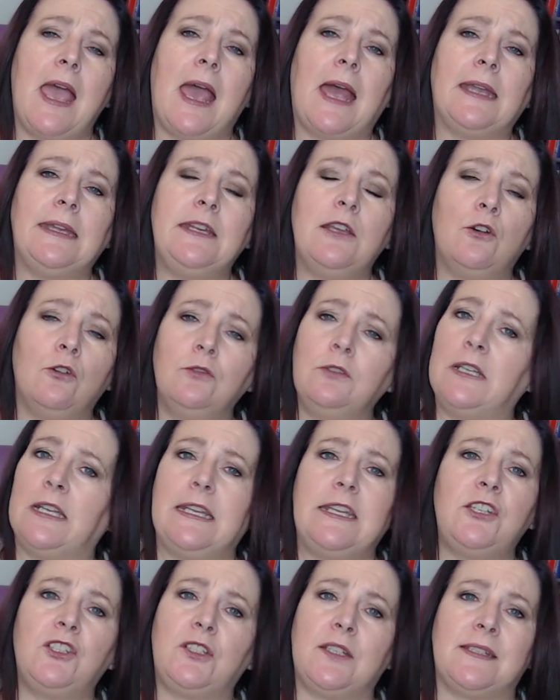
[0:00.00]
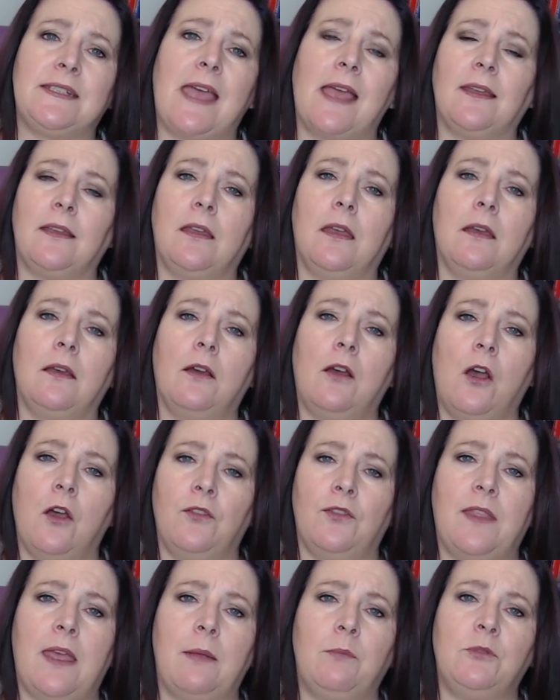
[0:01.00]
and he unleashed his anger
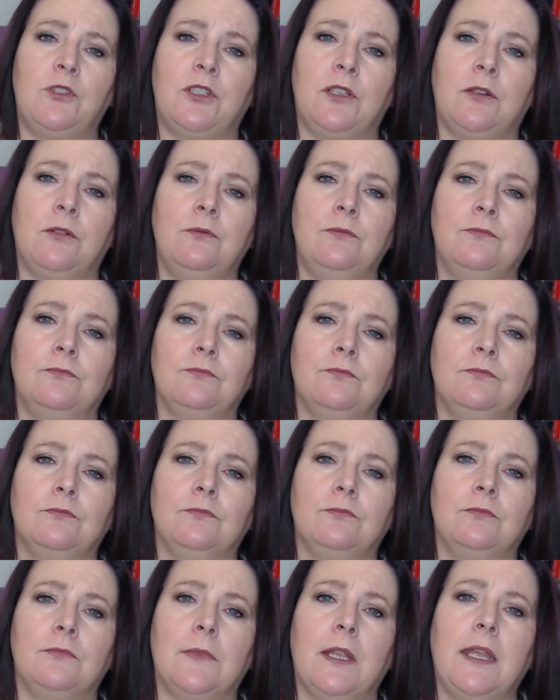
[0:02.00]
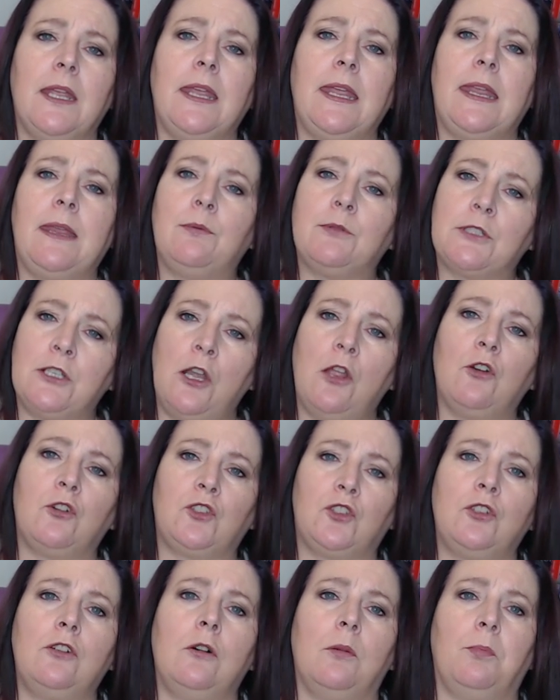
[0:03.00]
on them too. He was
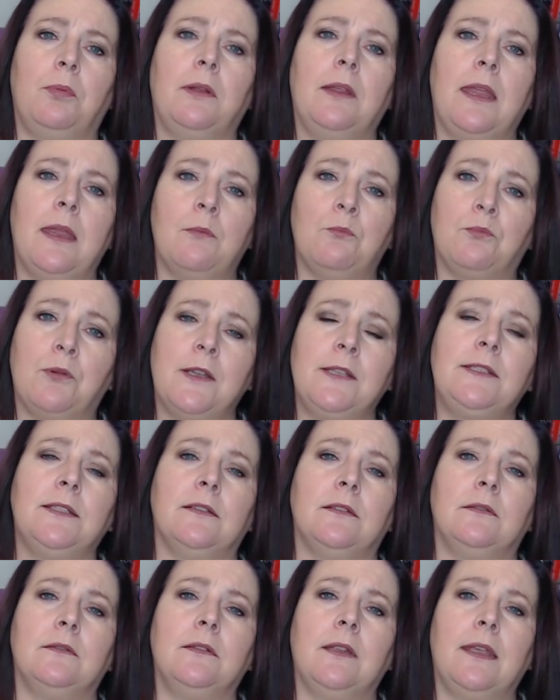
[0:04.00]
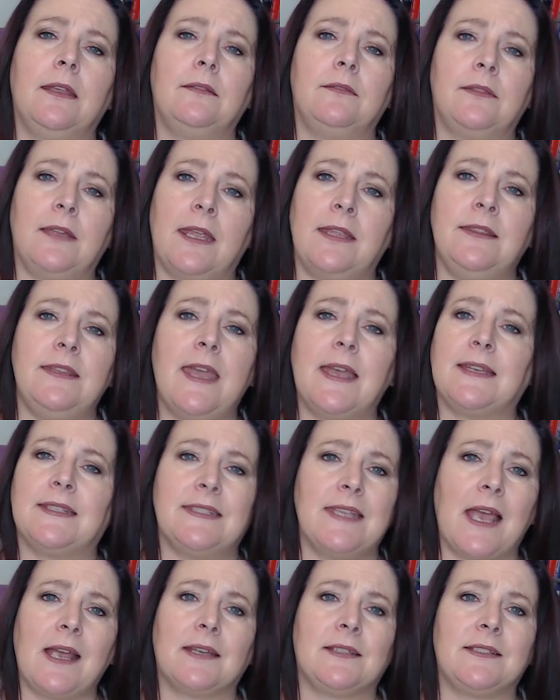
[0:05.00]
locked up in prison in the
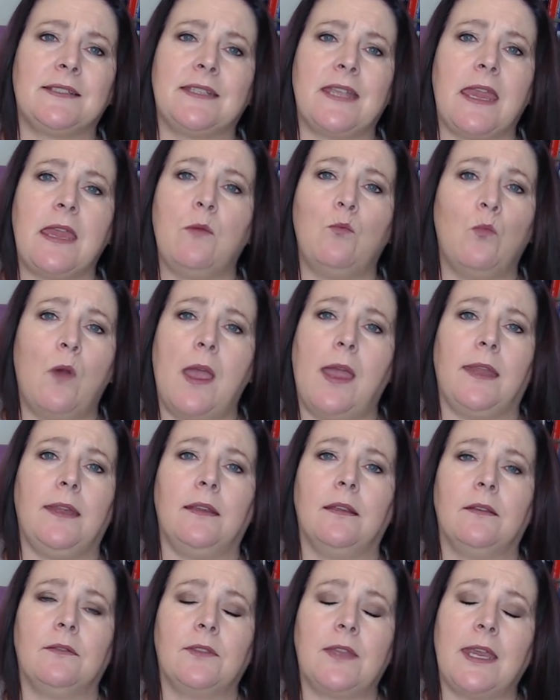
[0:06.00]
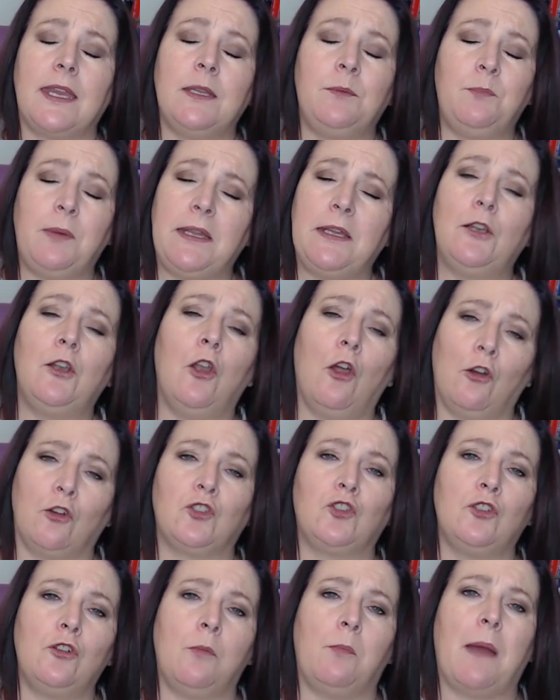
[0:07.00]
exact same way that he'd been
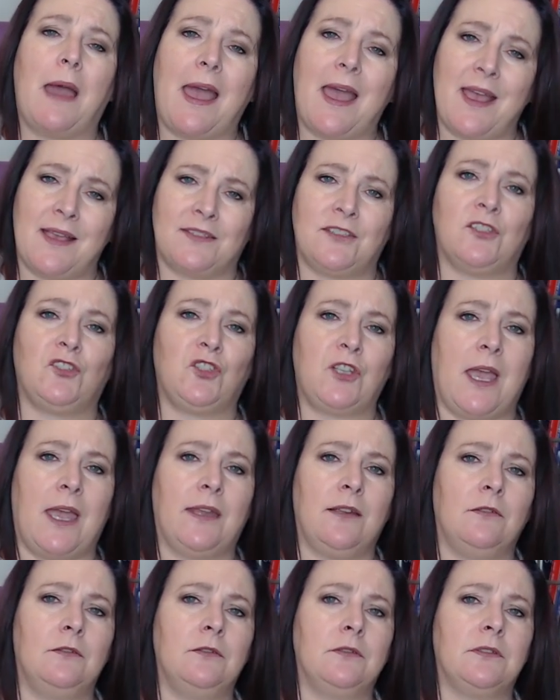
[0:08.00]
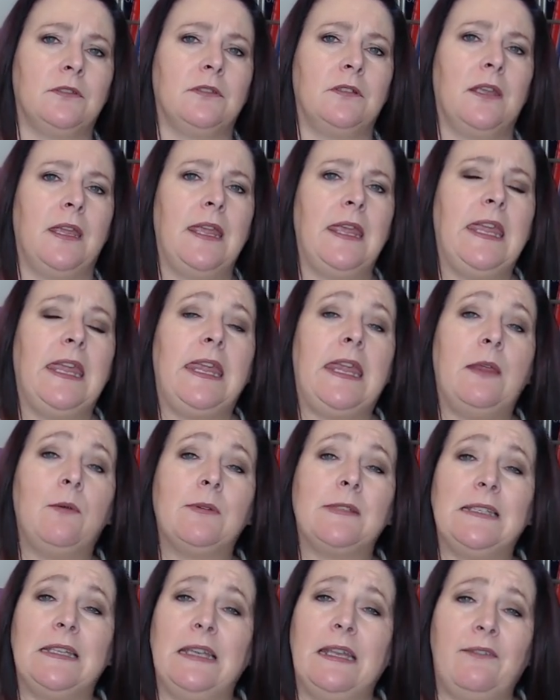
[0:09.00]
locked up as a child. He
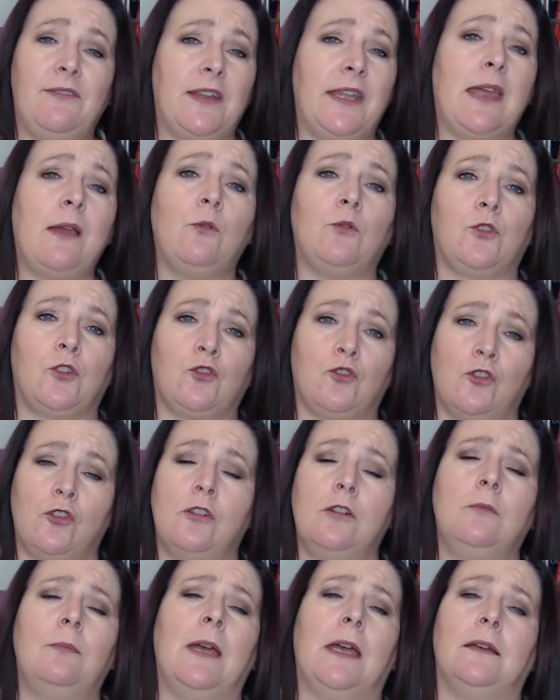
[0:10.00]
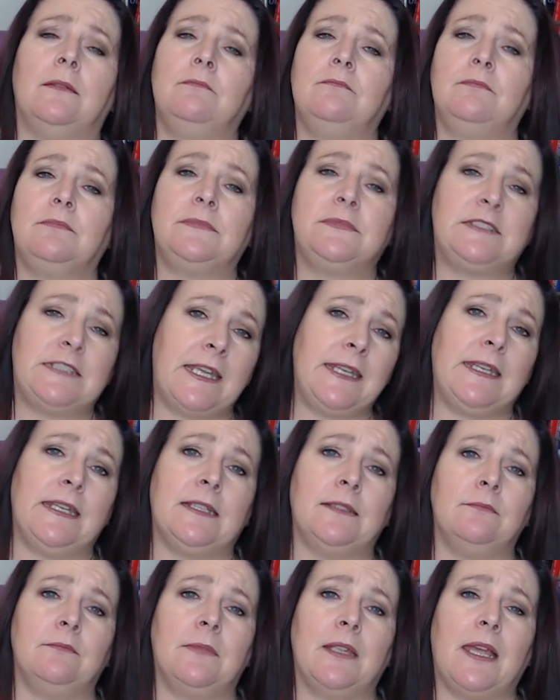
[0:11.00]
was living out the trauma
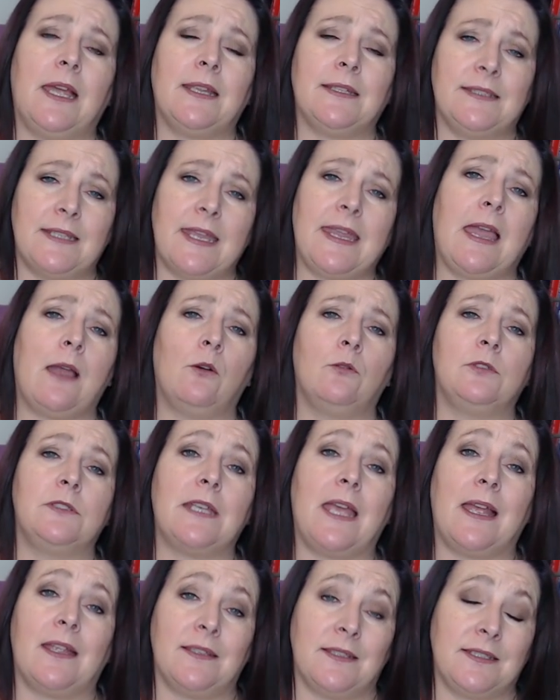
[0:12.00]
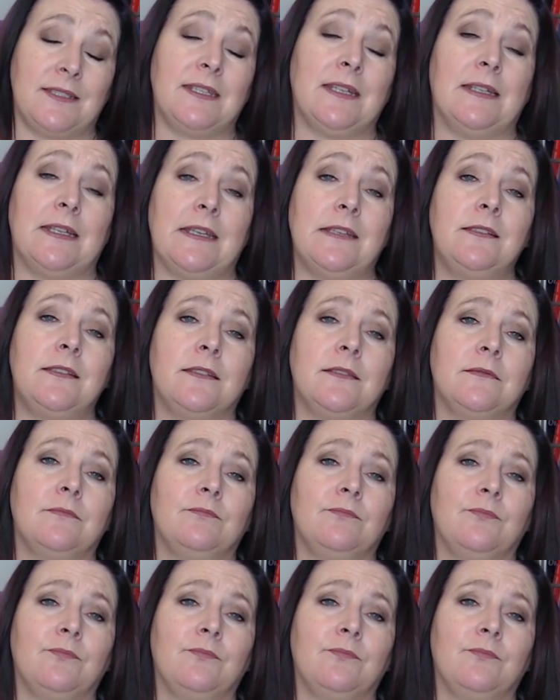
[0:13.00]
day in and day out, and still is.